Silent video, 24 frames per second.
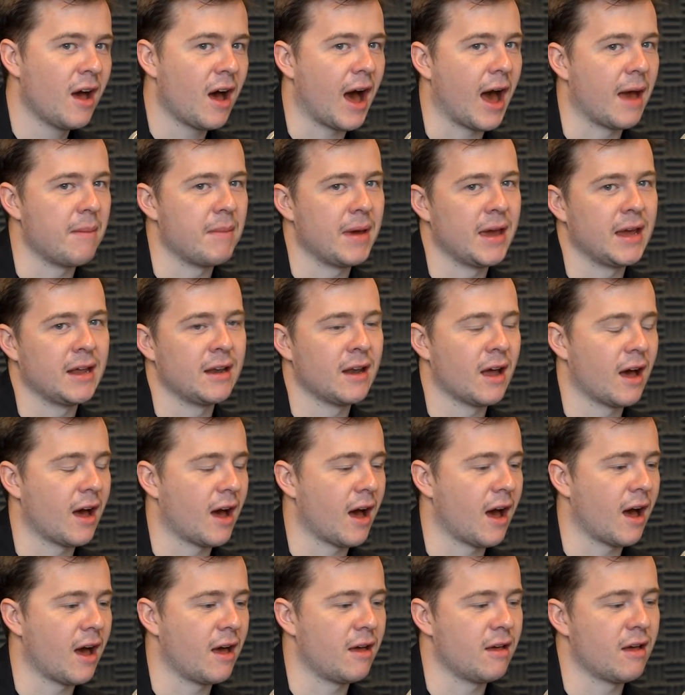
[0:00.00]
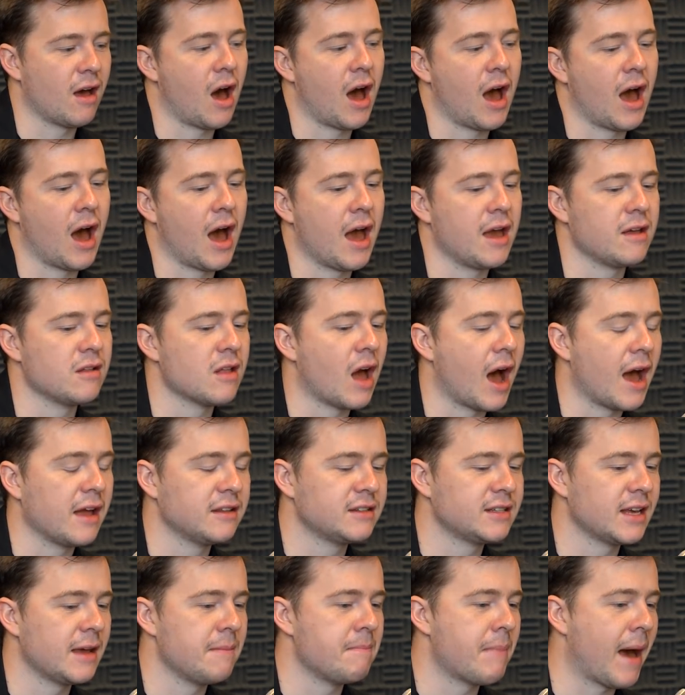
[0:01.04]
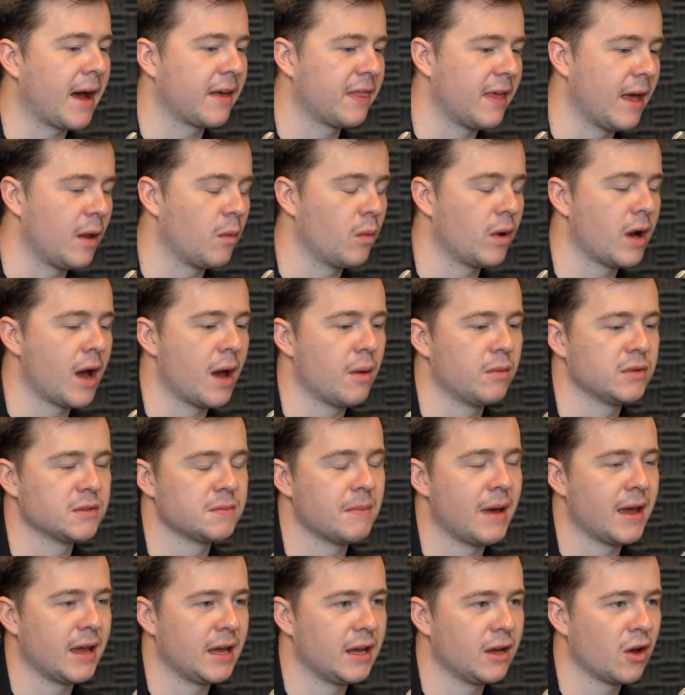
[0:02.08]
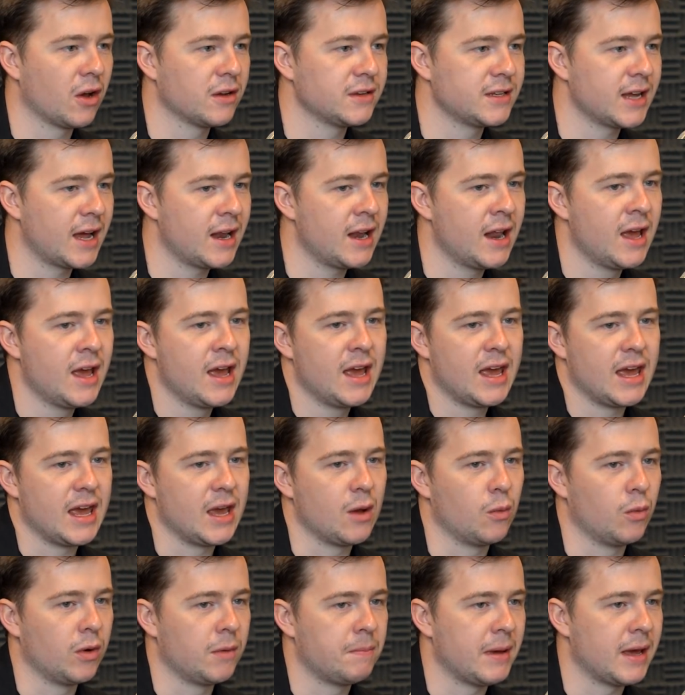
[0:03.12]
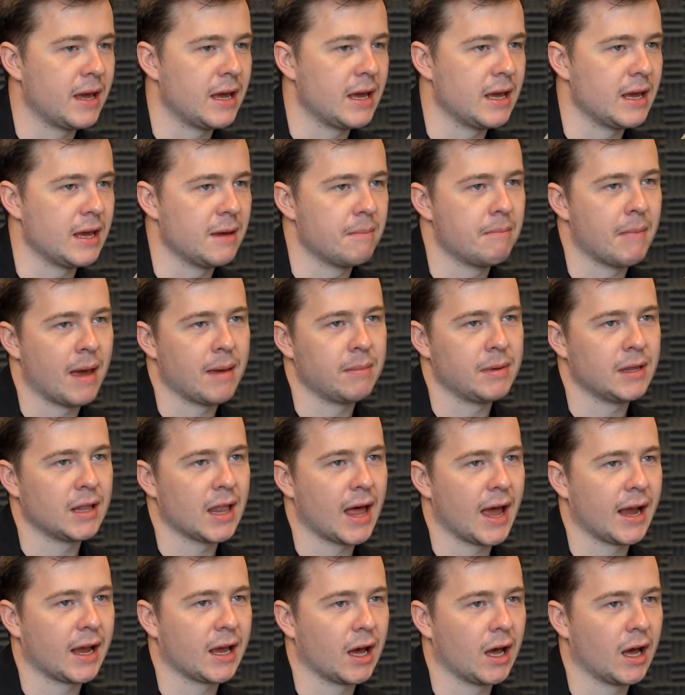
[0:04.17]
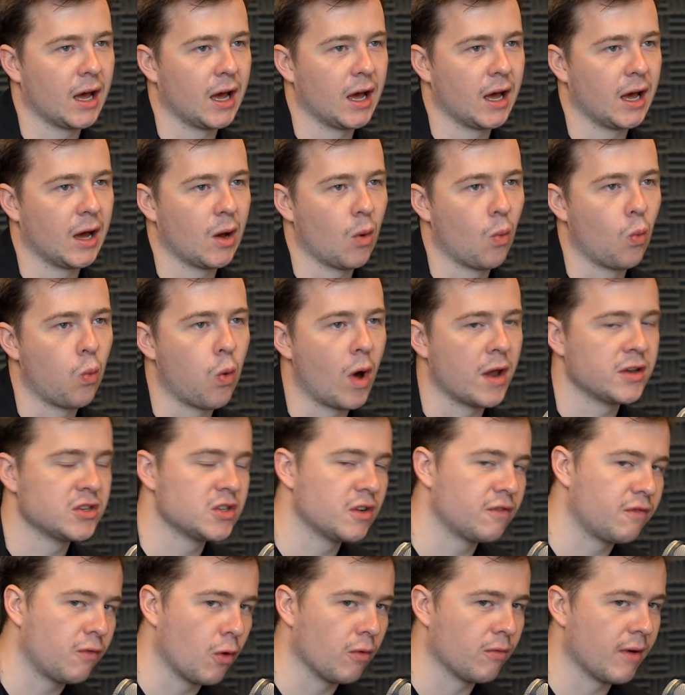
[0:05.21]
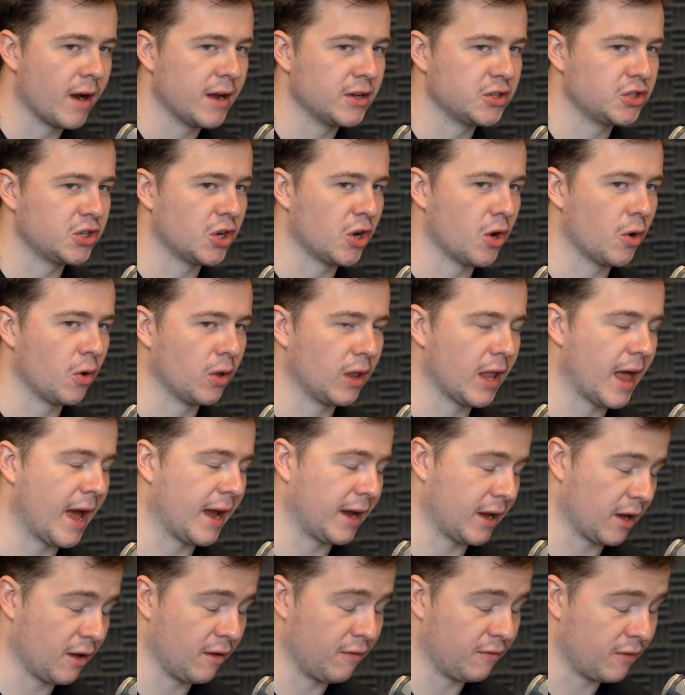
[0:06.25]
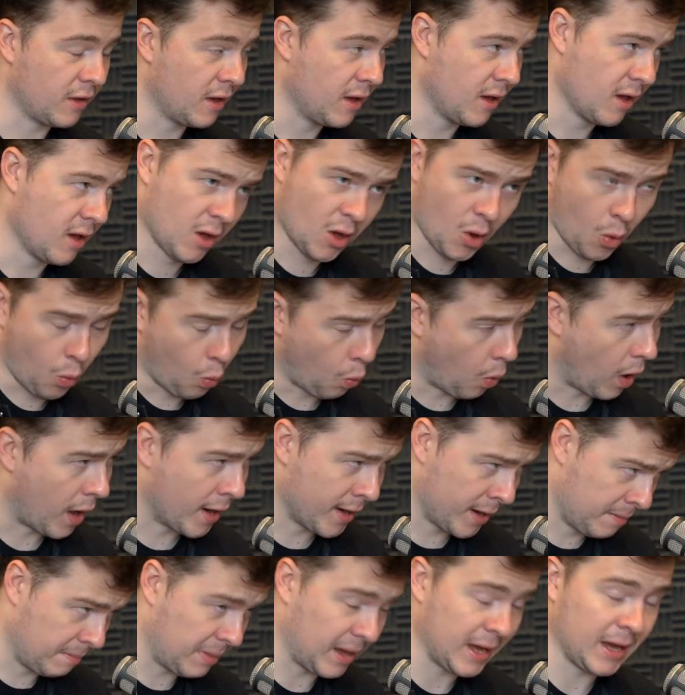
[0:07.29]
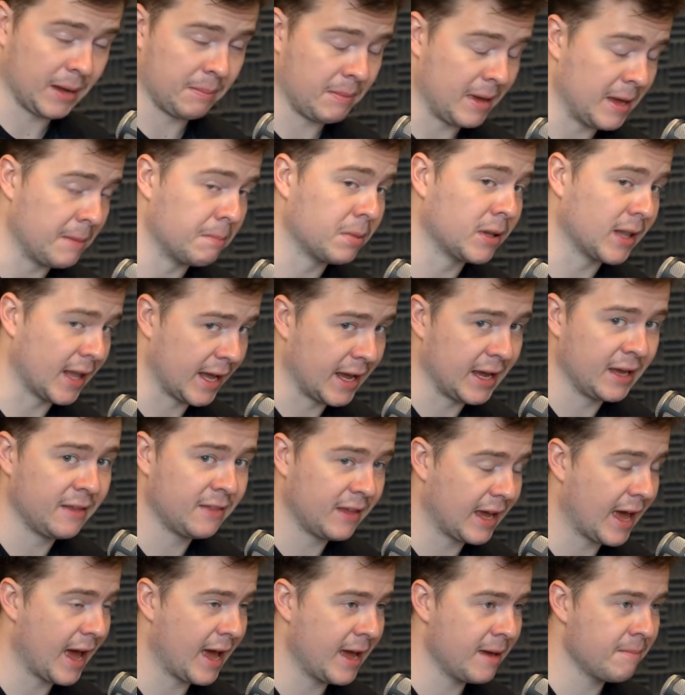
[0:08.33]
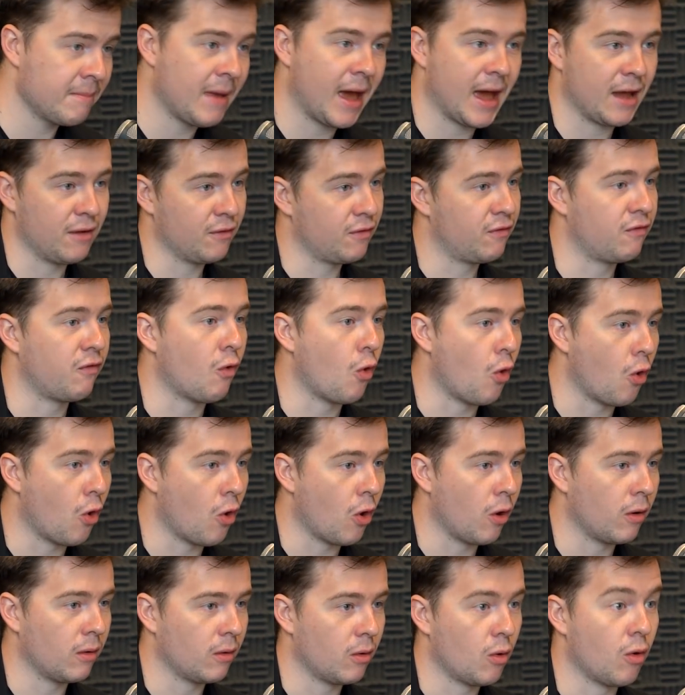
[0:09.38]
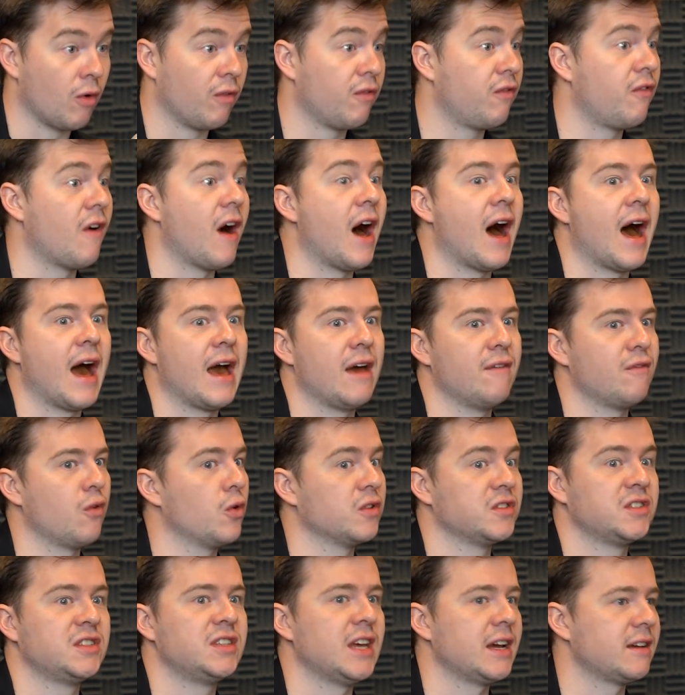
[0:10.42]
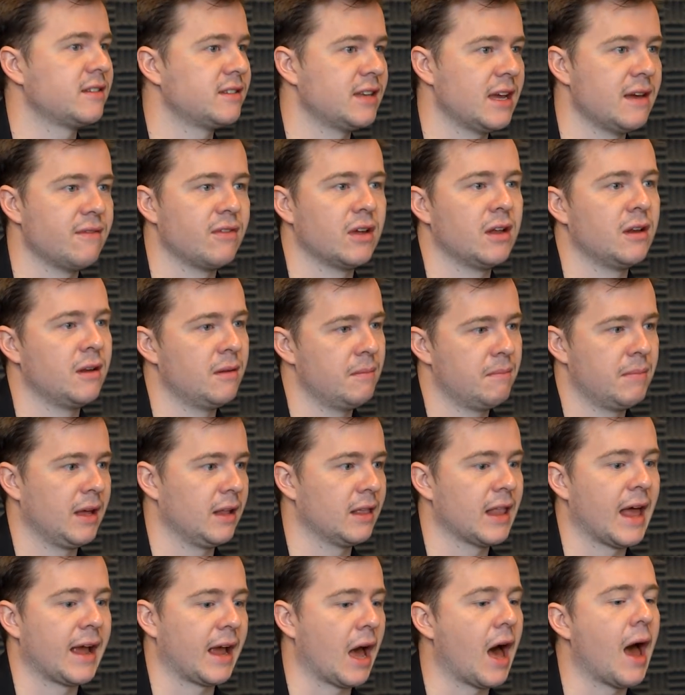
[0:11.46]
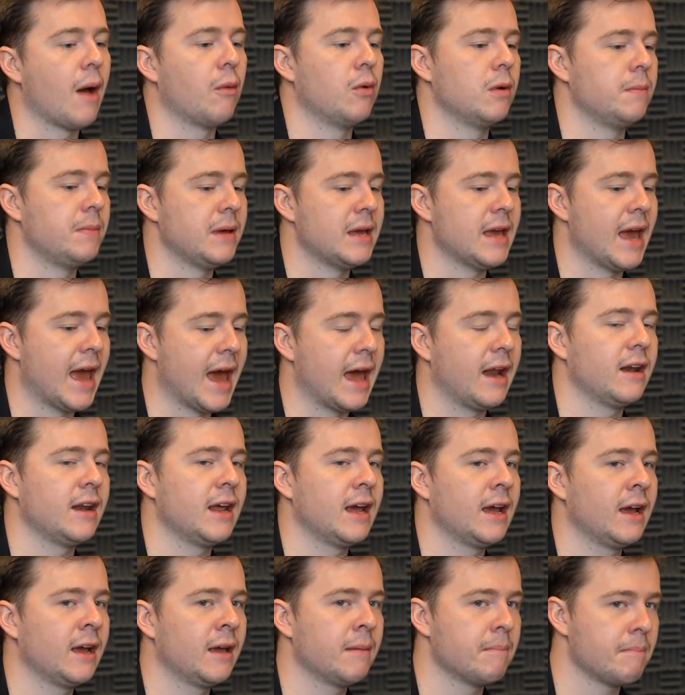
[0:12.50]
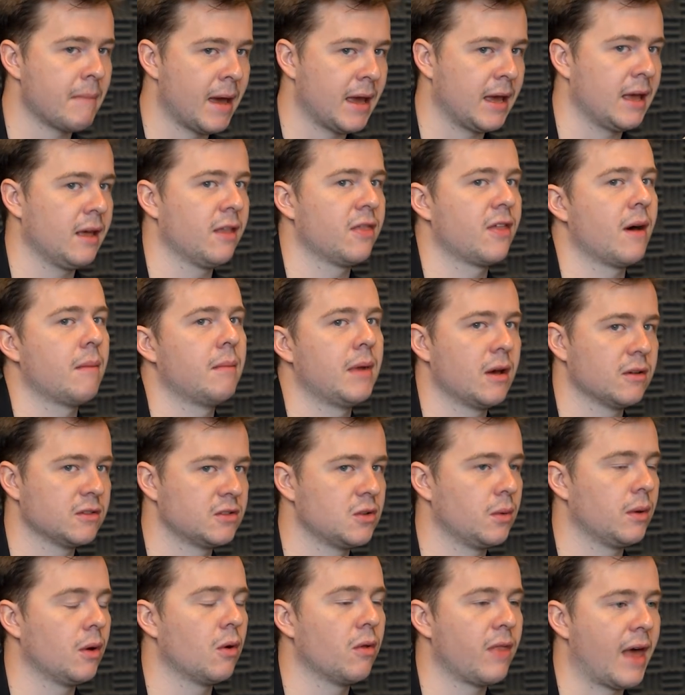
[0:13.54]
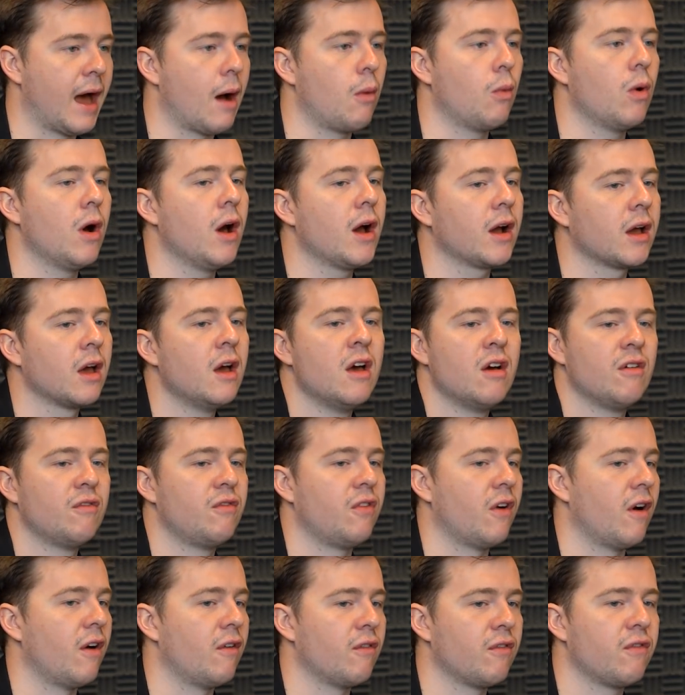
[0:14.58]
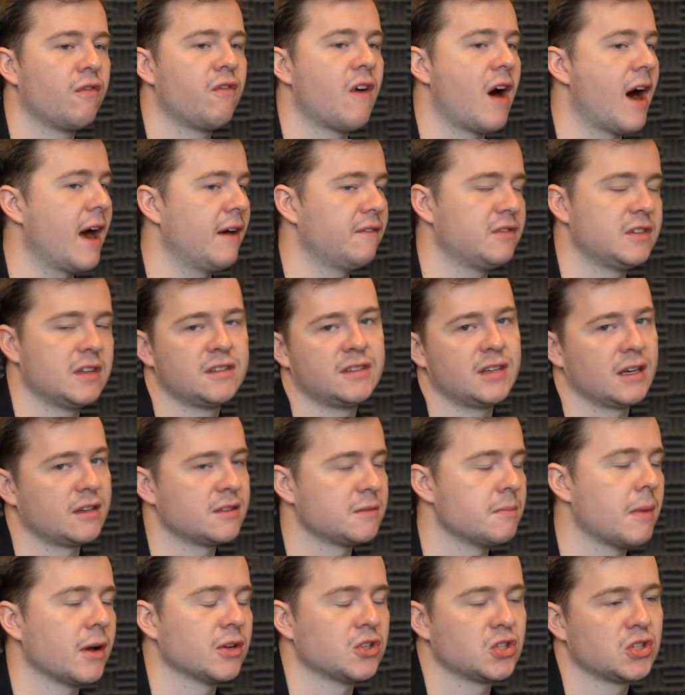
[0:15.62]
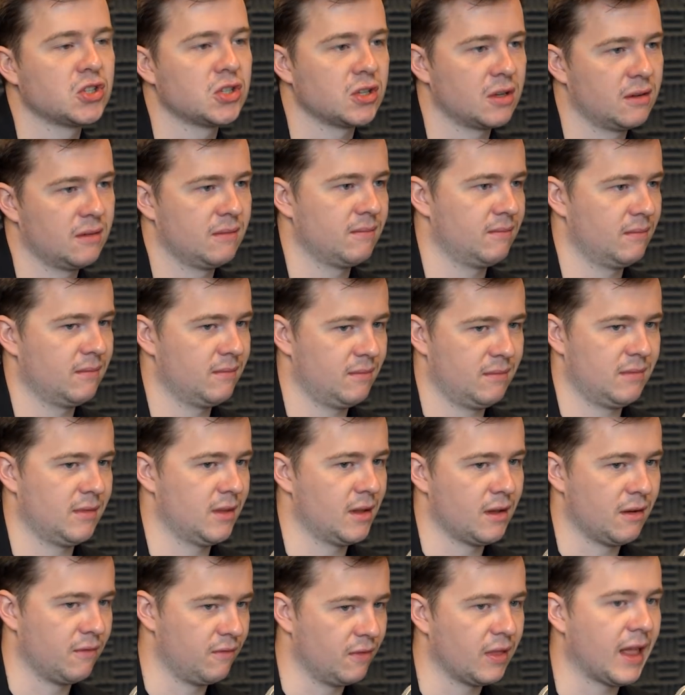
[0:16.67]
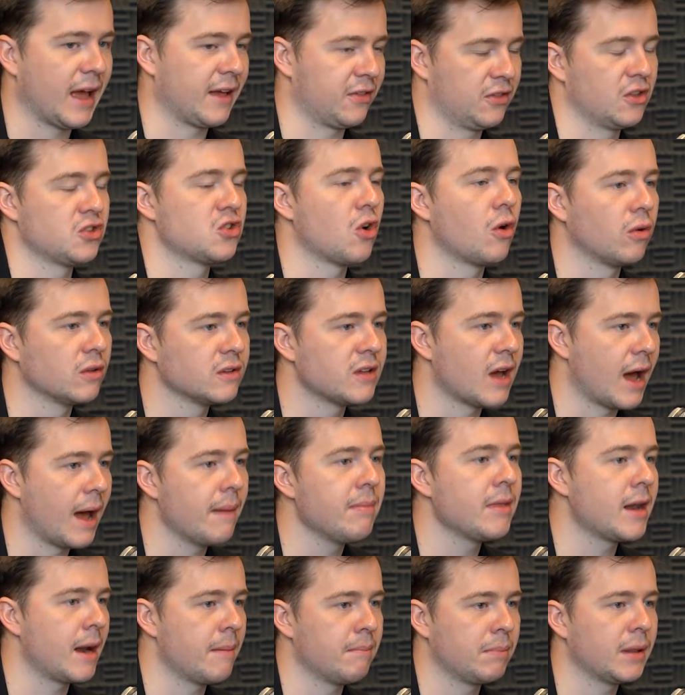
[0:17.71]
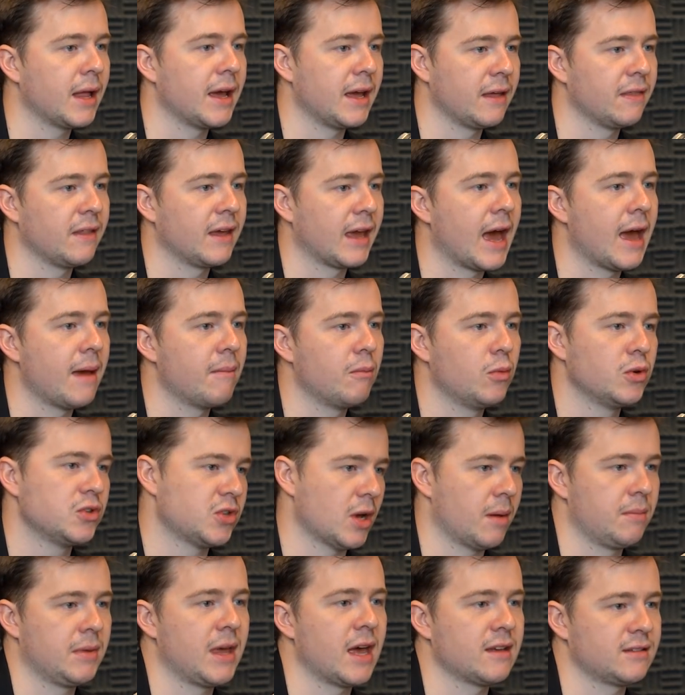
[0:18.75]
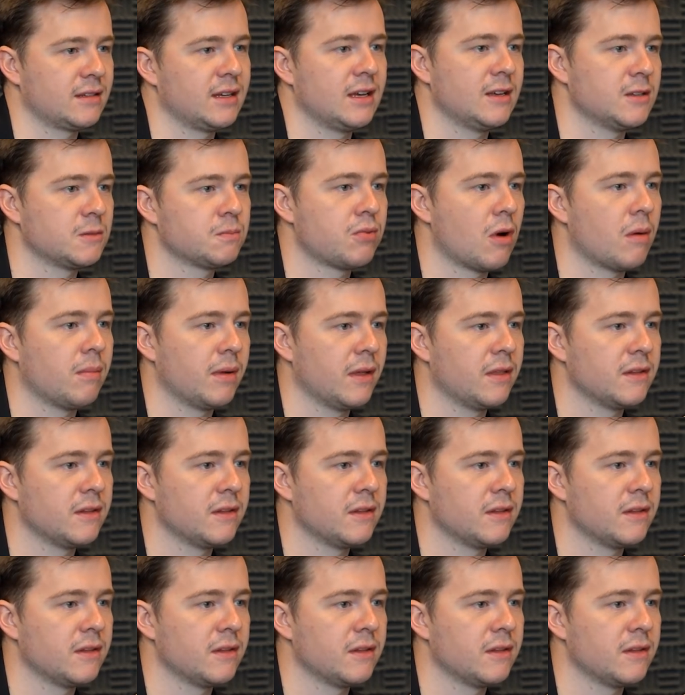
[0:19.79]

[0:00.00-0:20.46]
I mean, I'd say back then when I was making content, it would be maybe like a 1-to-4 ratio, like of 1 being me playing the game and 4 or 5 or 6 even. Like I would be editing, making thumbnails, doing all that work for 5 to 6 much of like the total time that I'm playing the game, which I'm guessing is probably